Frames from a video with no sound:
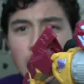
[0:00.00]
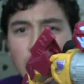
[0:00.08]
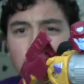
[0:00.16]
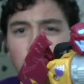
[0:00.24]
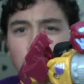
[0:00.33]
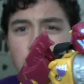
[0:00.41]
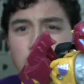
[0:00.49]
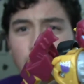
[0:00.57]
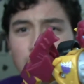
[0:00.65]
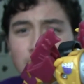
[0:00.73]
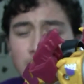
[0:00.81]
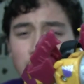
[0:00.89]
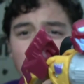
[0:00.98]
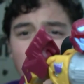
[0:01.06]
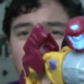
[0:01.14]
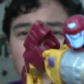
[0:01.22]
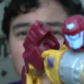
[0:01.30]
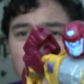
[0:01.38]
far as the rest of the
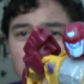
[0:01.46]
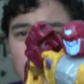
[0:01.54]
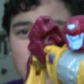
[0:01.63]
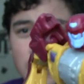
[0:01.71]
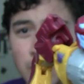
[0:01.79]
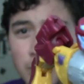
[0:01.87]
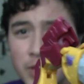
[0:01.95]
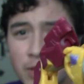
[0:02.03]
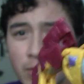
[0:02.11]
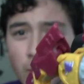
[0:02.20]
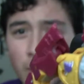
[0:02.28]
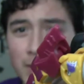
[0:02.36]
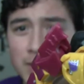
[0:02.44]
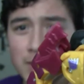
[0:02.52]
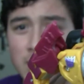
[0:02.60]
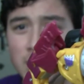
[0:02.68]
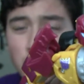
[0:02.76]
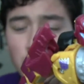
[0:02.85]
head, I think the sculpting remains
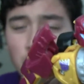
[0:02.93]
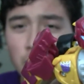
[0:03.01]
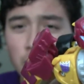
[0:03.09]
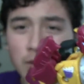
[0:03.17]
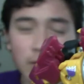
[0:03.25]
simple.